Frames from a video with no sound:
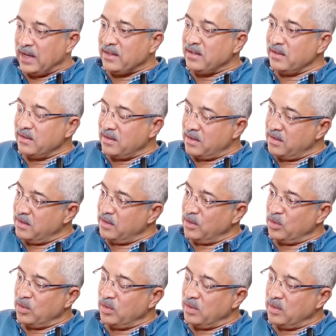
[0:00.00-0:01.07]
I think,
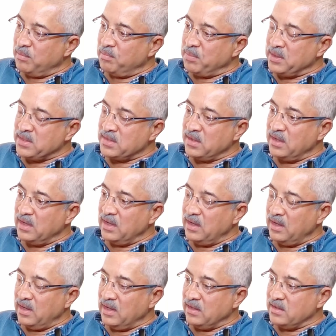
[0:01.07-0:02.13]

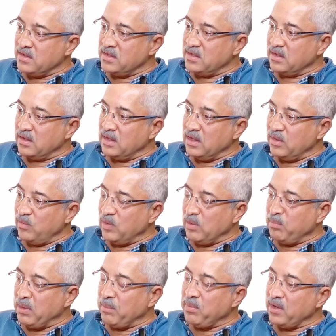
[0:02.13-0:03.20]
personally in this journey,
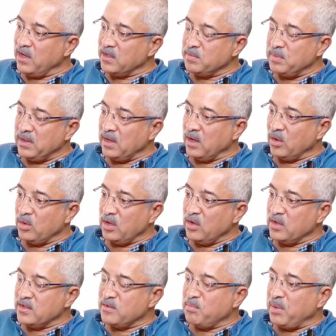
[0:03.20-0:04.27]
when people ask me, how
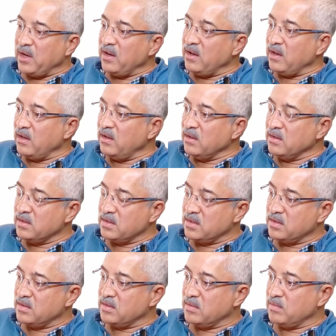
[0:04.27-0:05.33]
did I spend 10
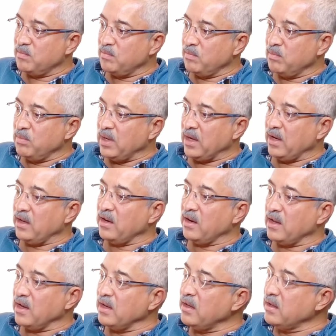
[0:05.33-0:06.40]
years behind
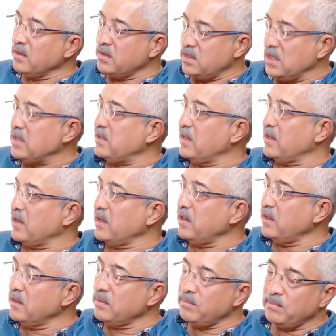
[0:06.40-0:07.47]
an idea, chasing an
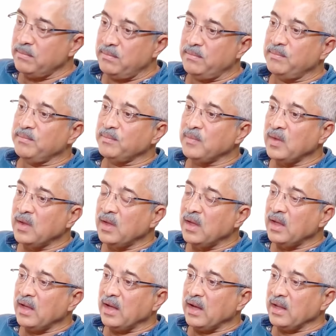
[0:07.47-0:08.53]
idea?
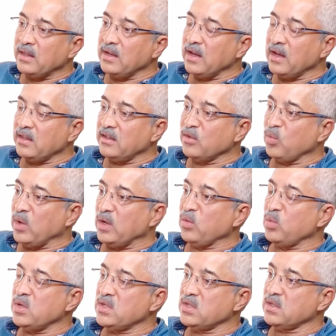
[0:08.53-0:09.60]
I think I had this
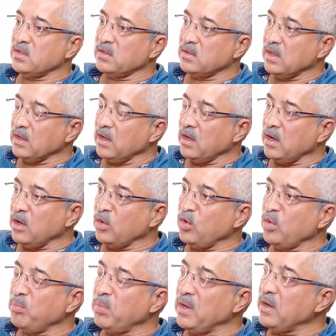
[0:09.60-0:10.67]
one vision saying, how
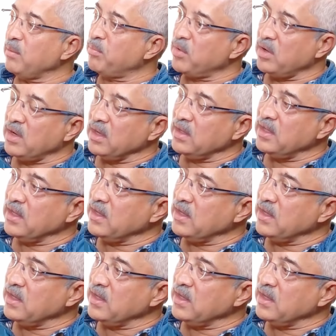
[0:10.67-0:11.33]
do you build a product